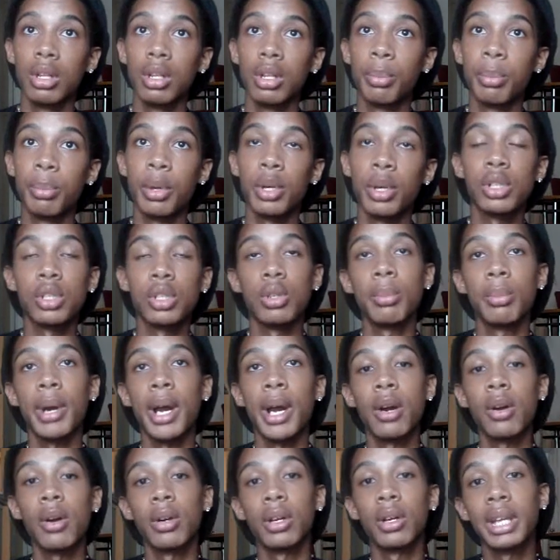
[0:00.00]
the personal
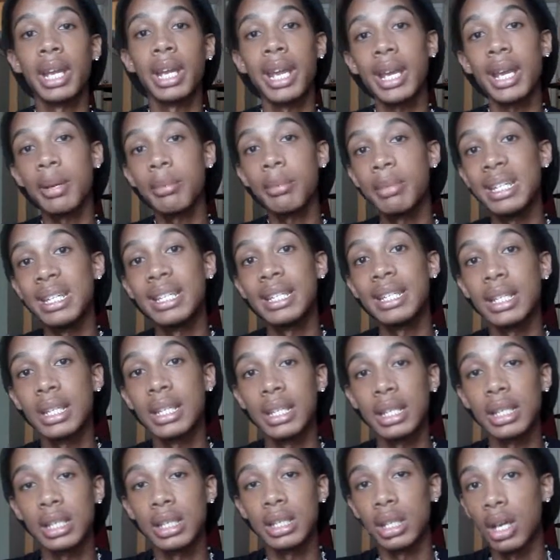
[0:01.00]
power can be
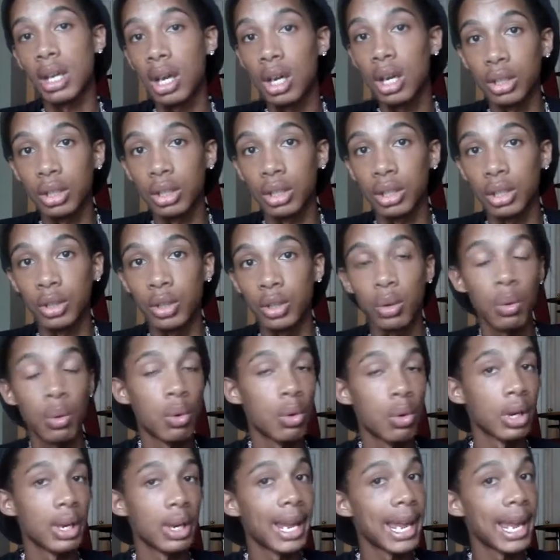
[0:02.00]
seen as a color. Your
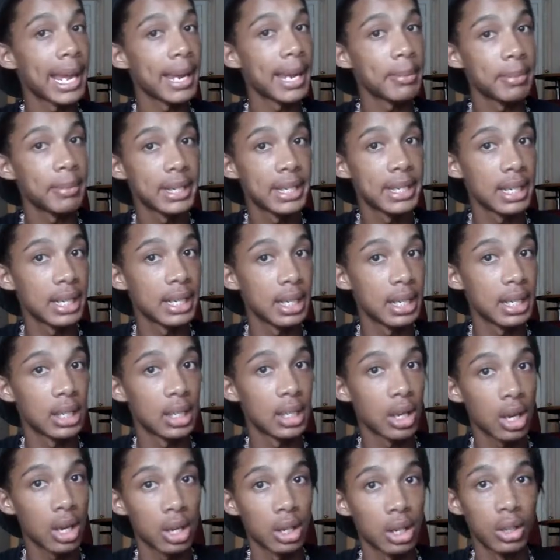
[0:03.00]
aura can be seen as
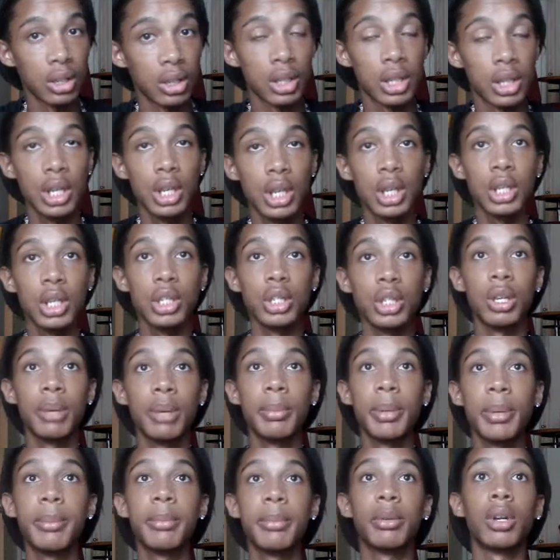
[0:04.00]
a color.
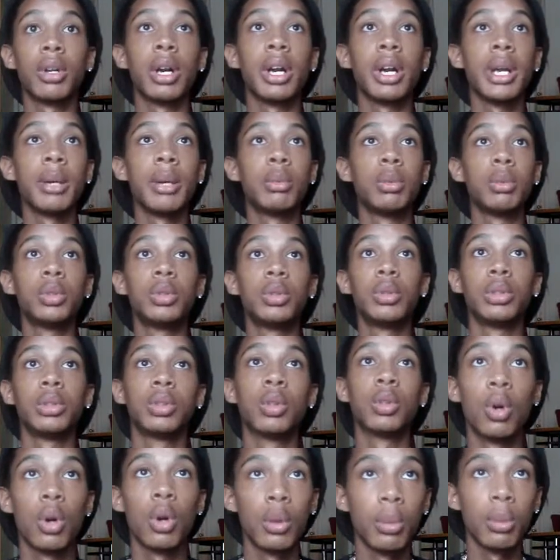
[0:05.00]
Some people are able to
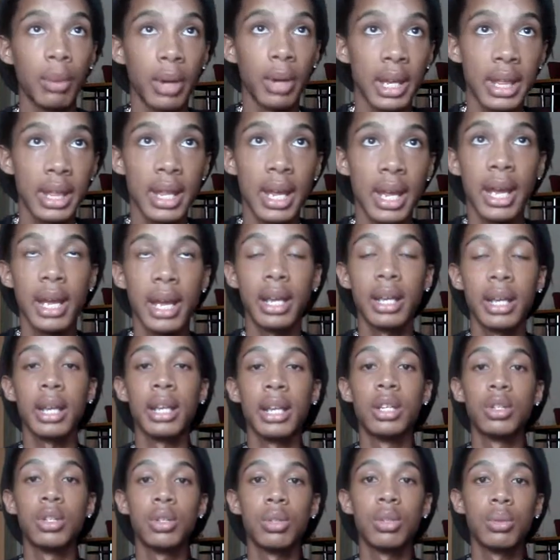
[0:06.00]
incorporate that
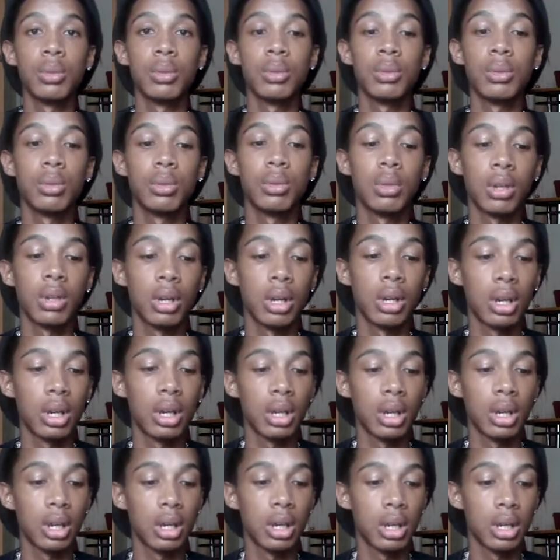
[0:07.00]
into
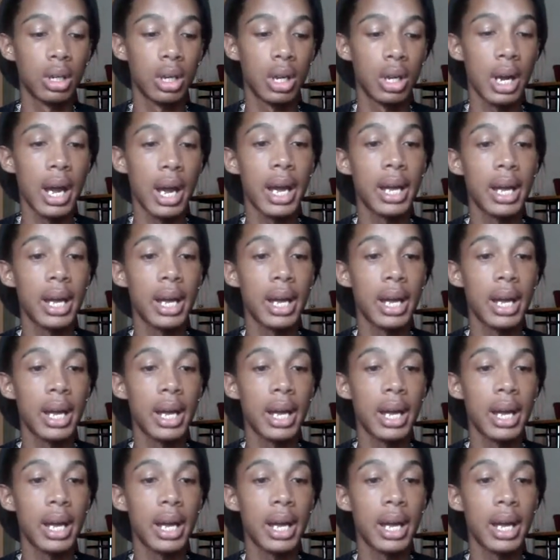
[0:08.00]
a